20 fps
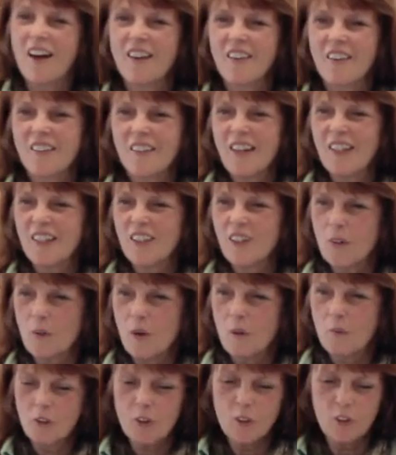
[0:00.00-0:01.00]
Thank you. I'm
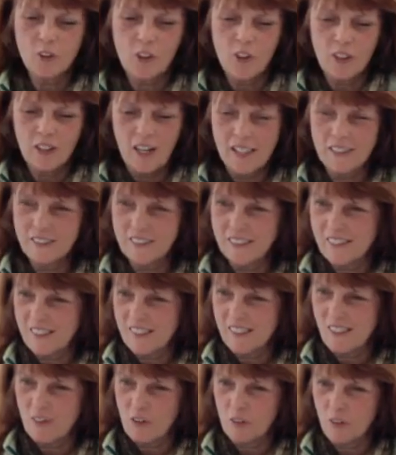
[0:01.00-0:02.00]
new to Long Island.
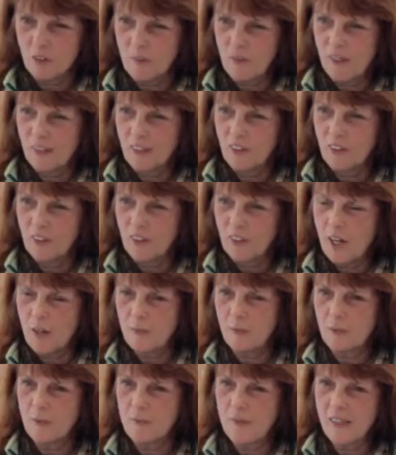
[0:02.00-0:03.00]
I've only been here a couple
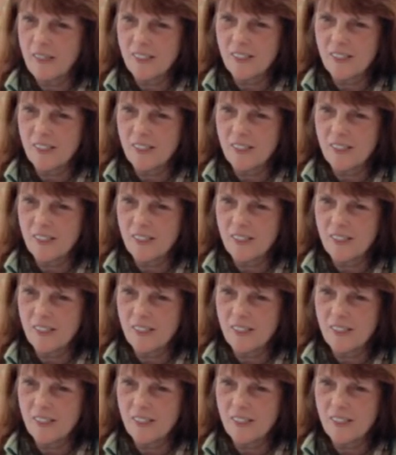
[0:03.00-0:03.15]
of months,